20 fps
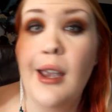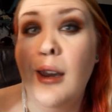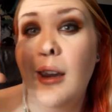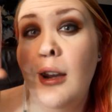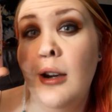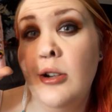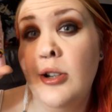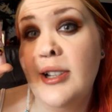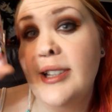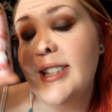
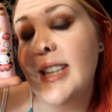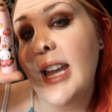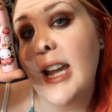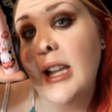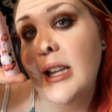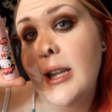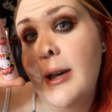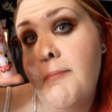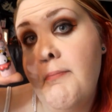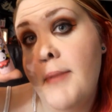kind of looks like
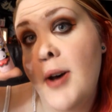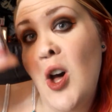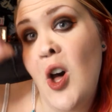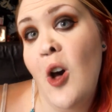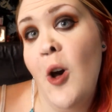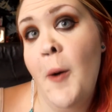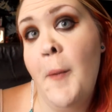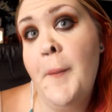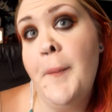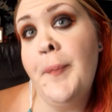a lip
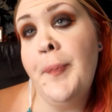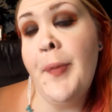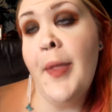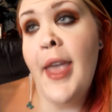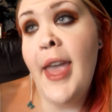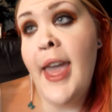balm,